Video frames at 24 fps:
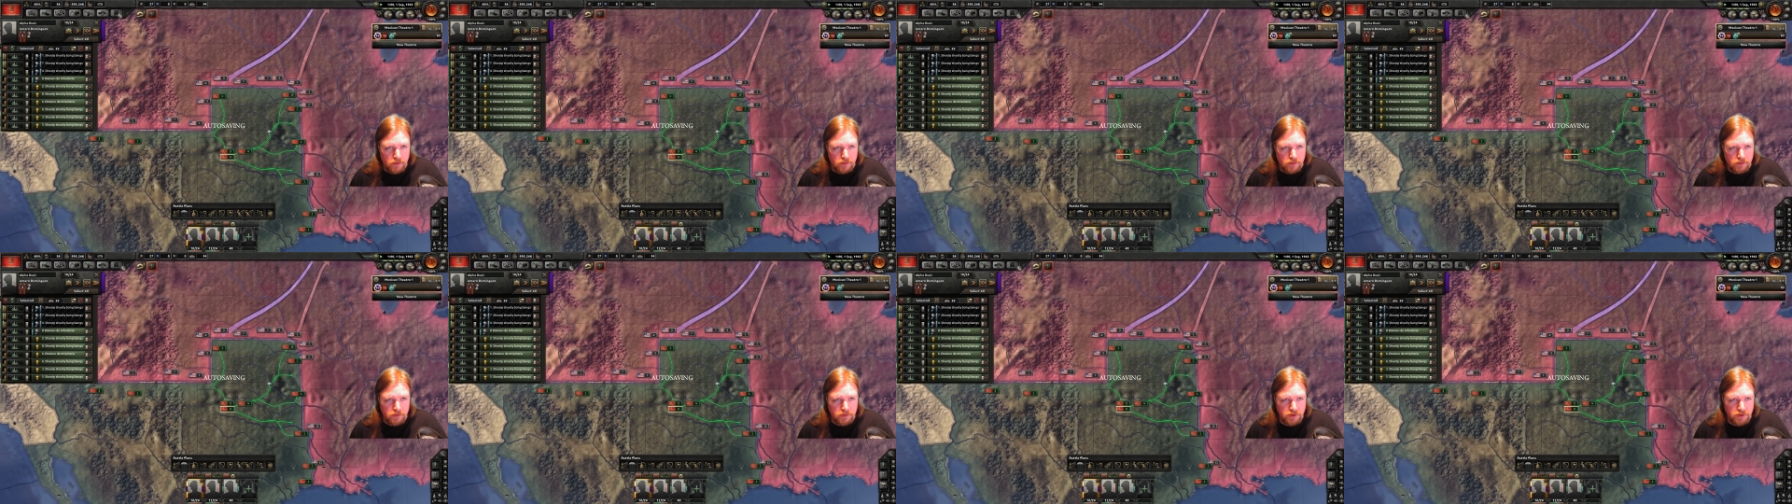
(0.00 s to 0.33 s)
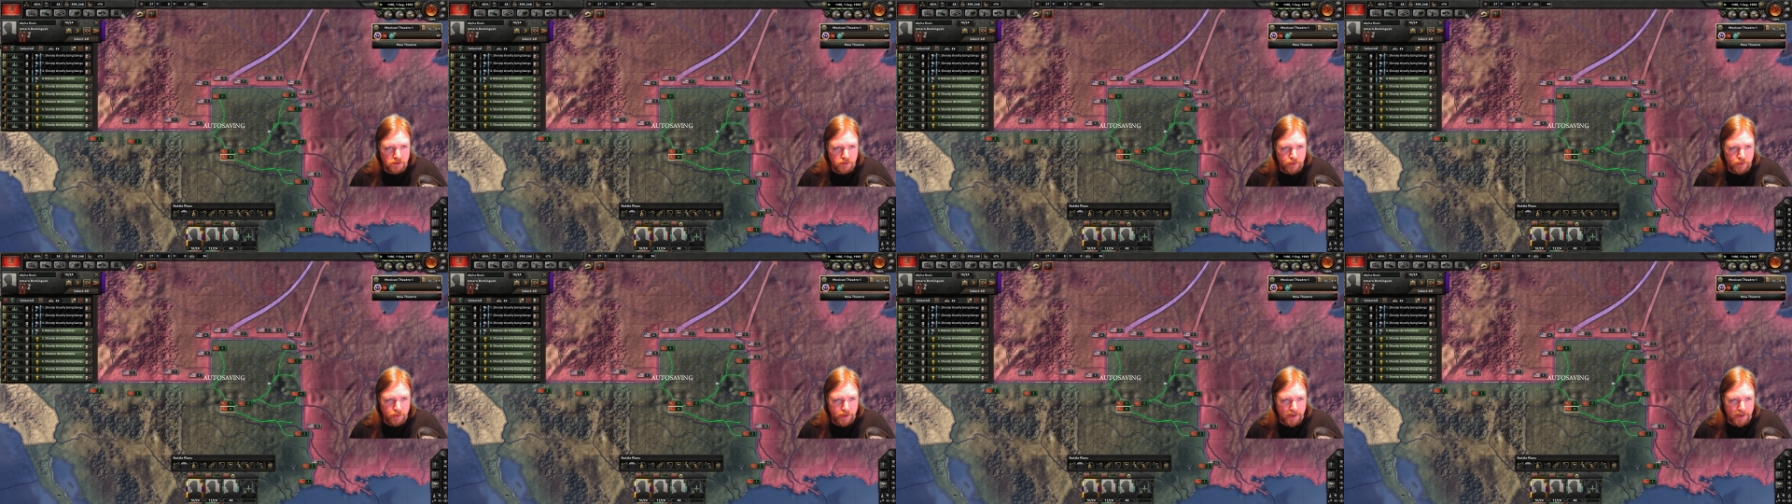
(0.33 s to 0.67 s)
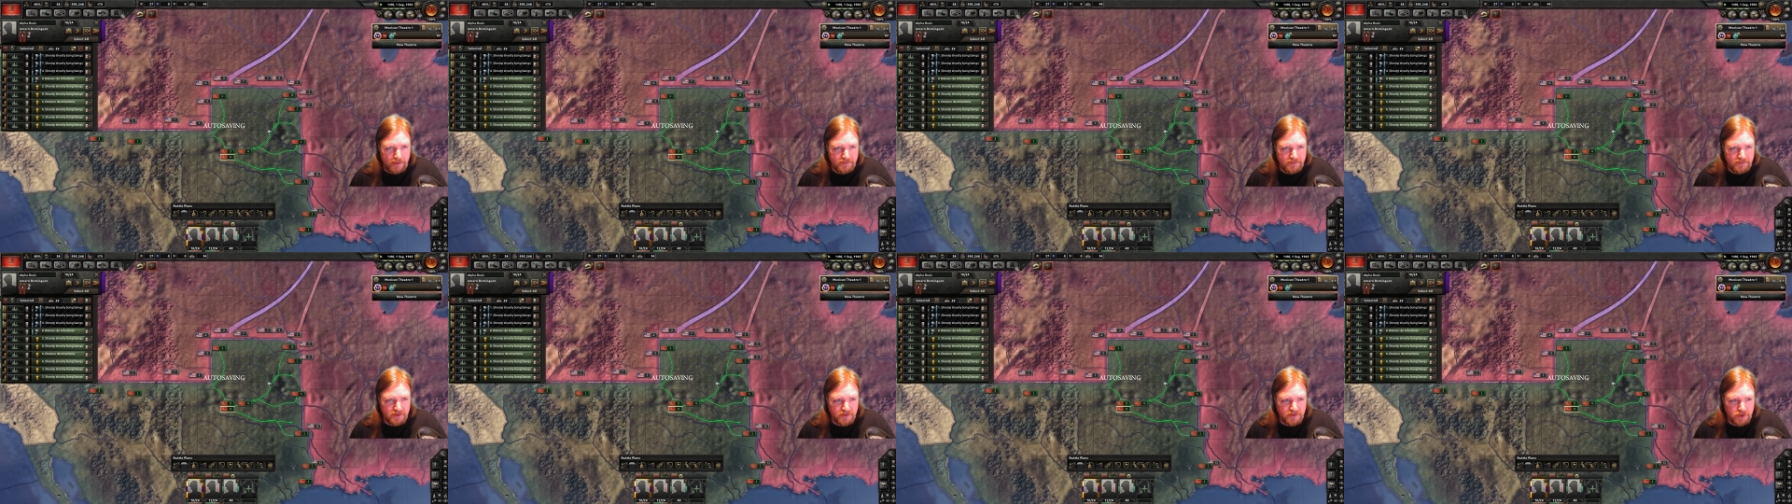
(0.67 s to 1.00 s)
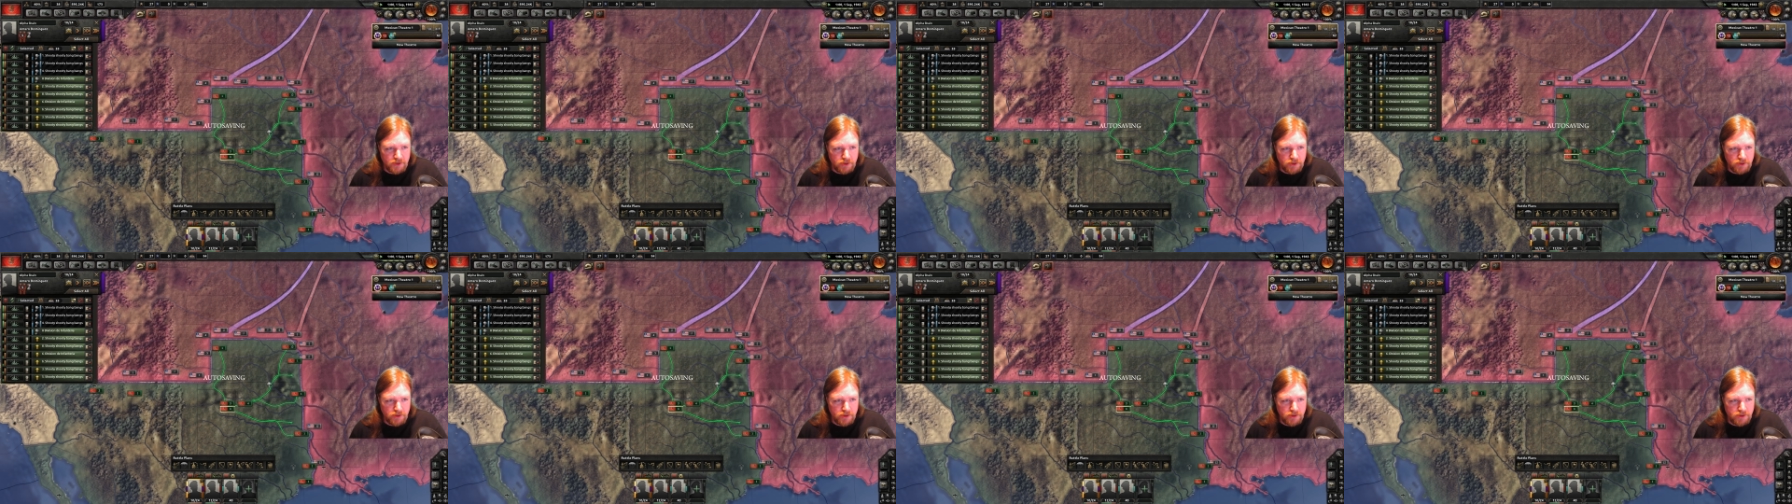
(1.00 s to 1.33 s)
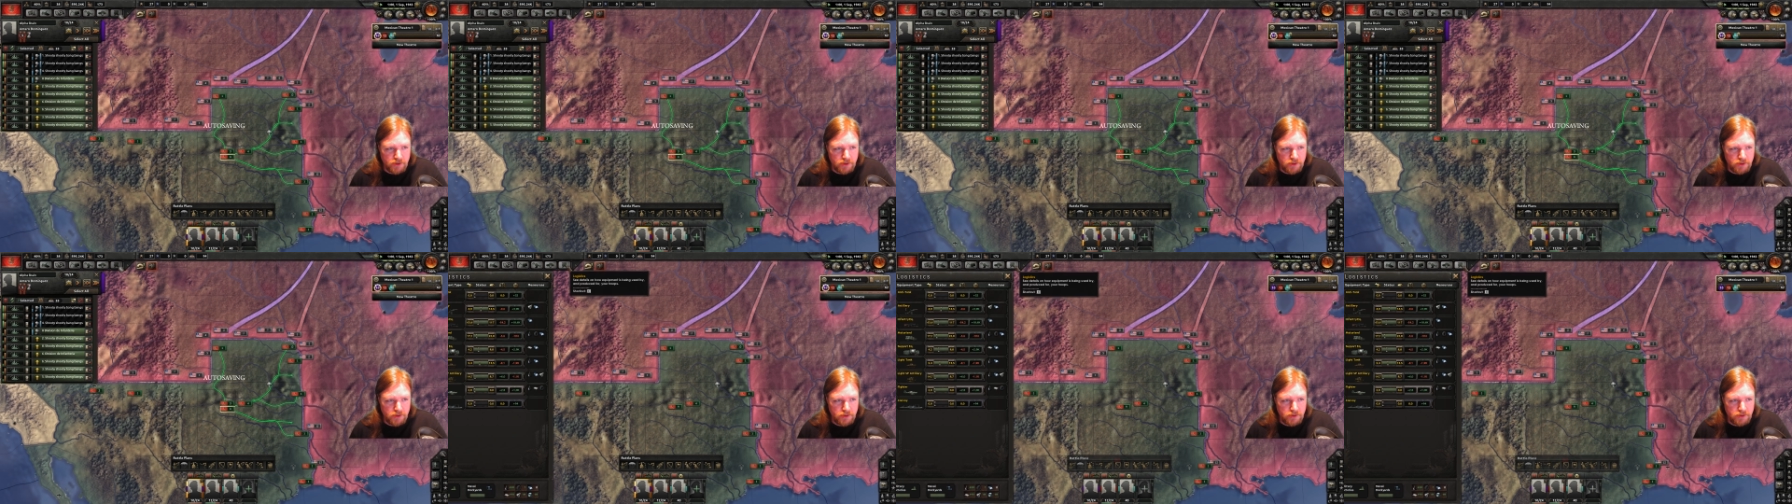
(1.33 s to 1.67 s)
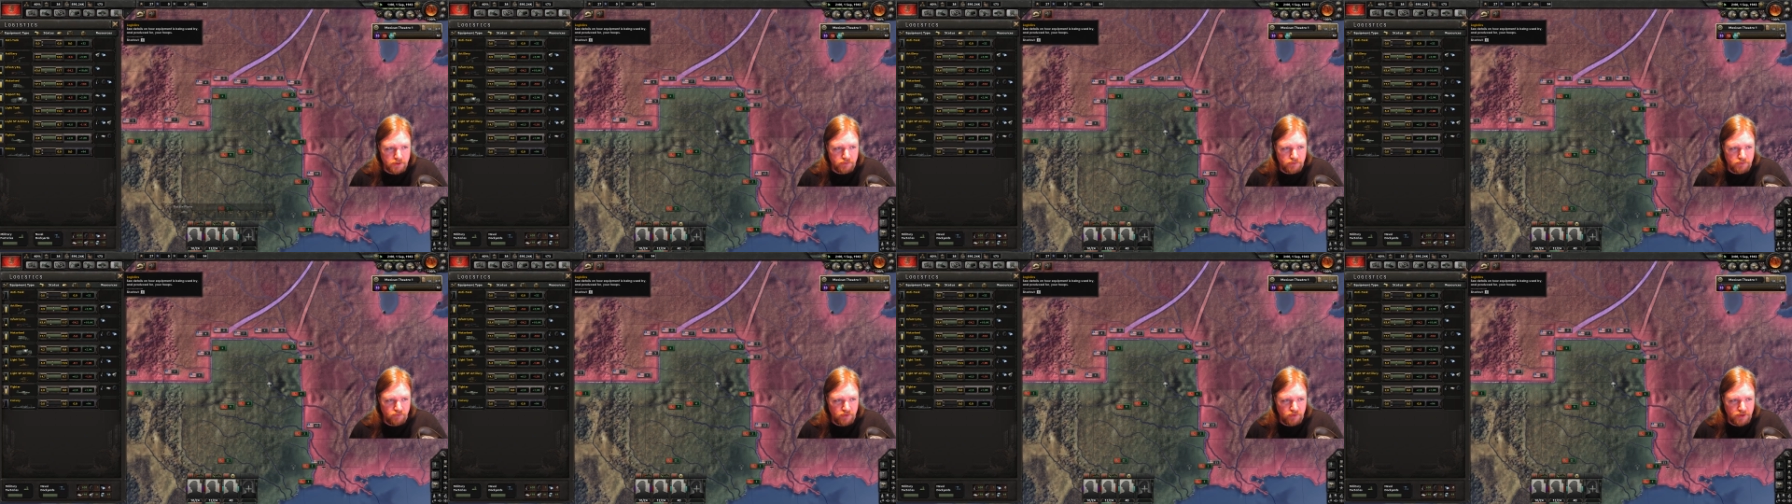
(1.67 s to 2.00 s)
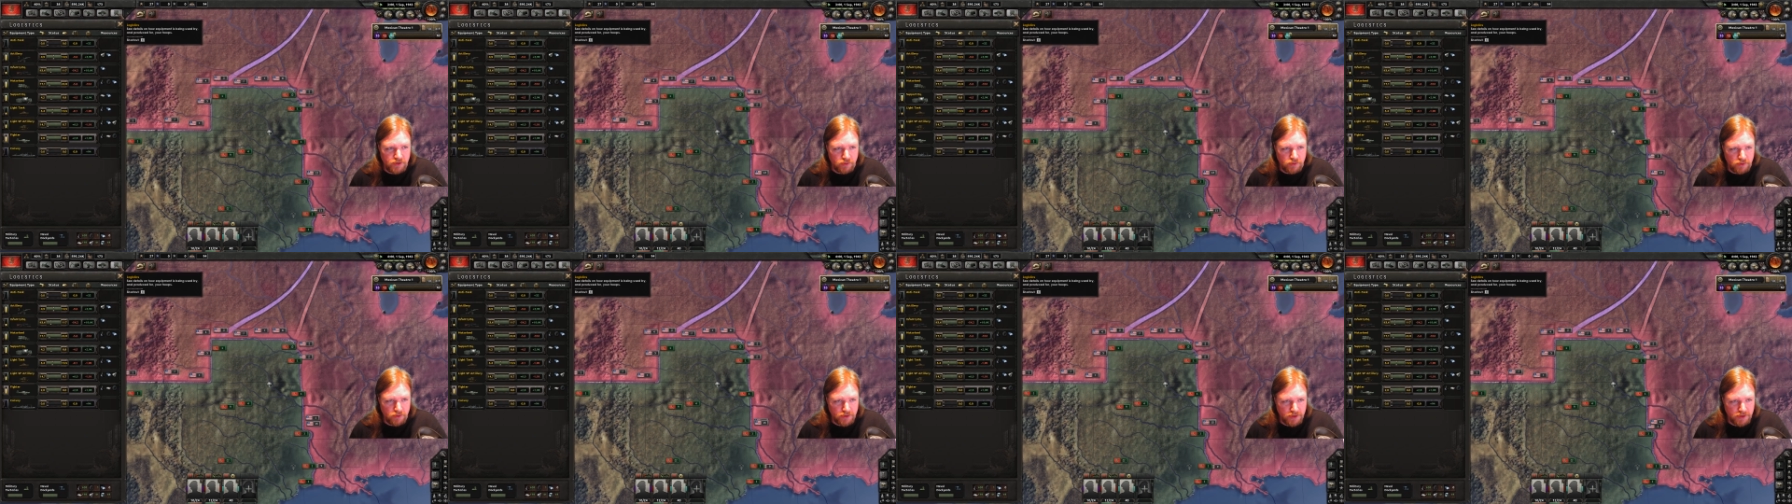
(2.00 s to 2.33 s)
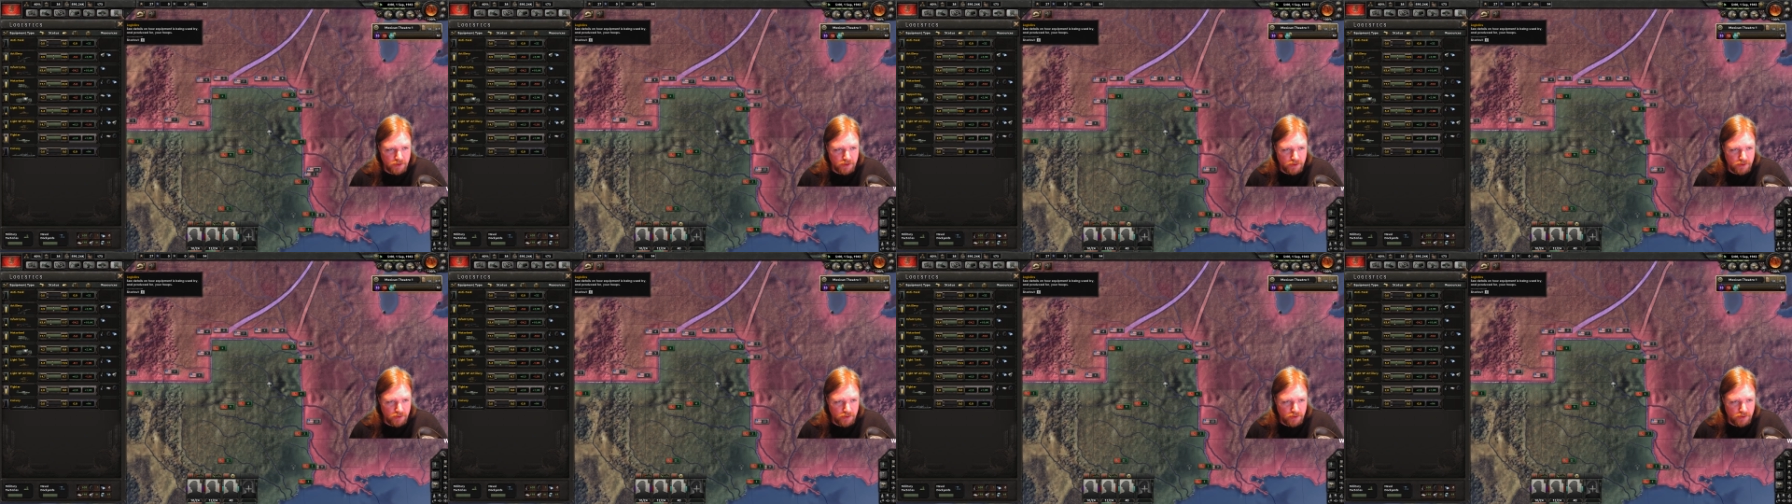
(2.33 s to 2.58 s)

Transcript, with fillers: Do we have sufficient resources